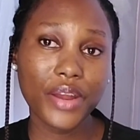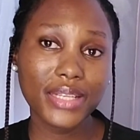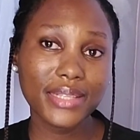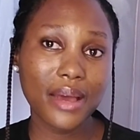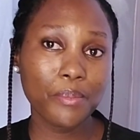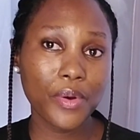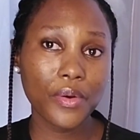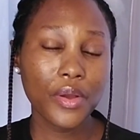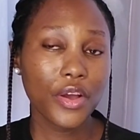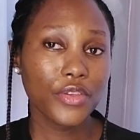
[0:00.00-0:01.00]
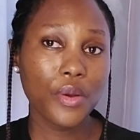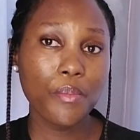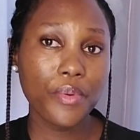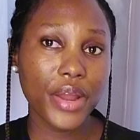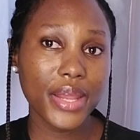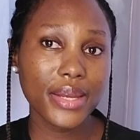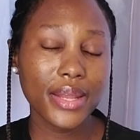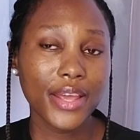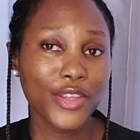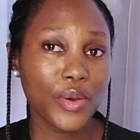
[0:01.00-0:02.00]
For example, your
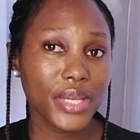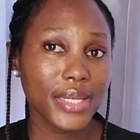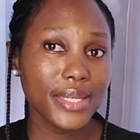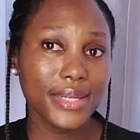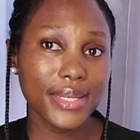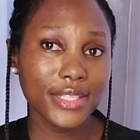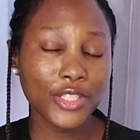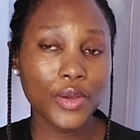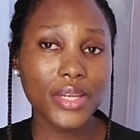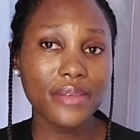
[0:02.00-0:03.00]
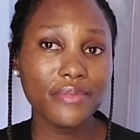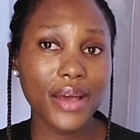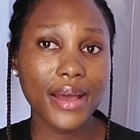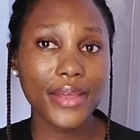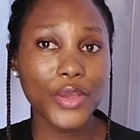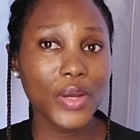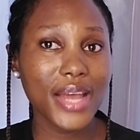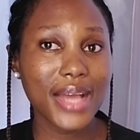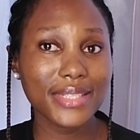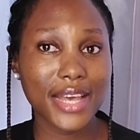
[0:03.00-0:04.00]
brain, your kidneys, your liver, your
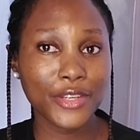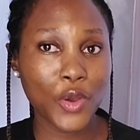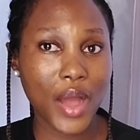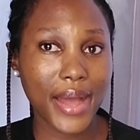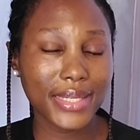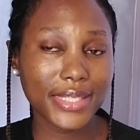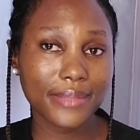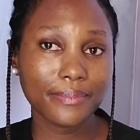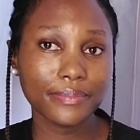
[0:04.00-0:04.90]
lungs, and your heart.